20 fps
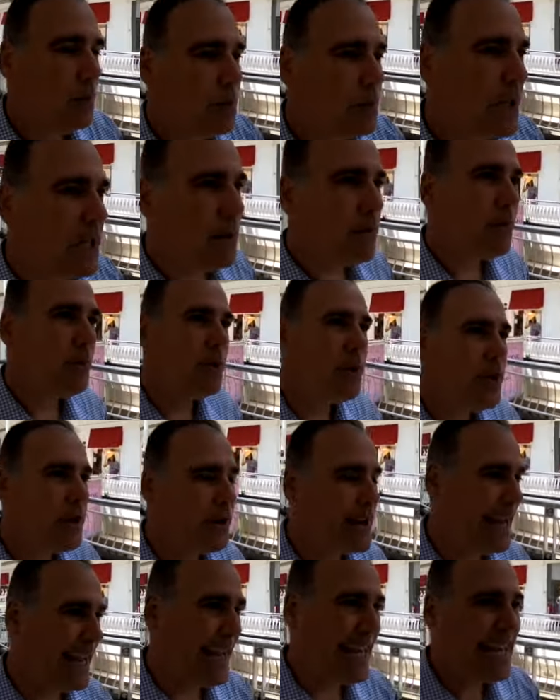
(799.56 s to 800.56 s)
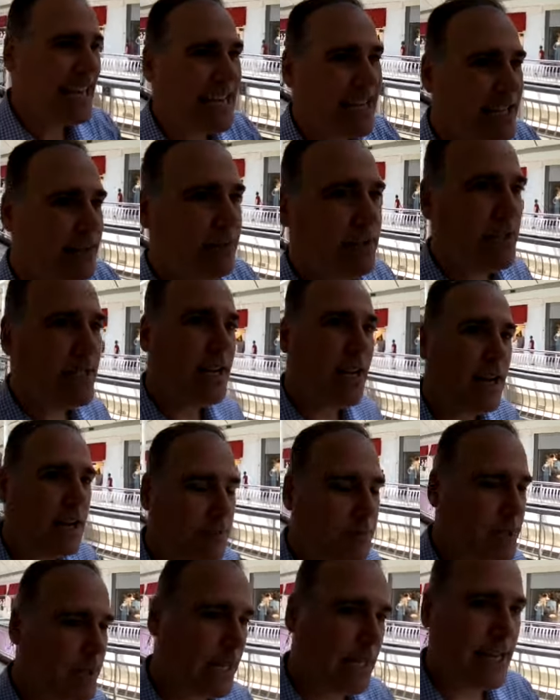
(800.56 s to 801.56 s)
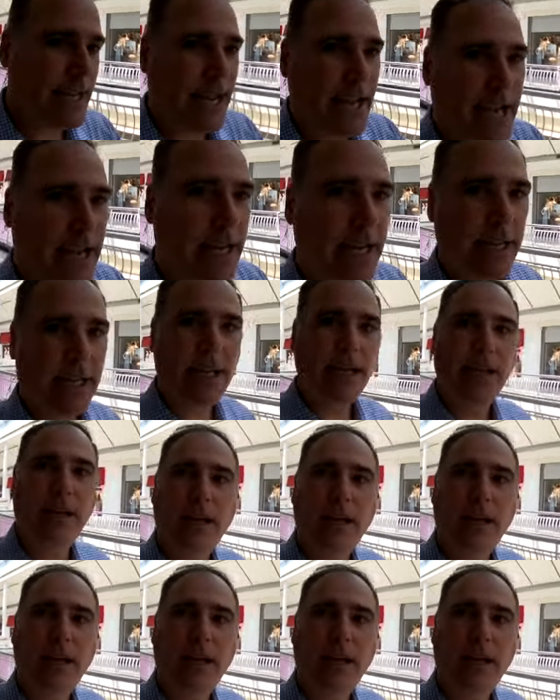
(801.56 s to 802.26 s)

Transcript: people here at any given time of the day.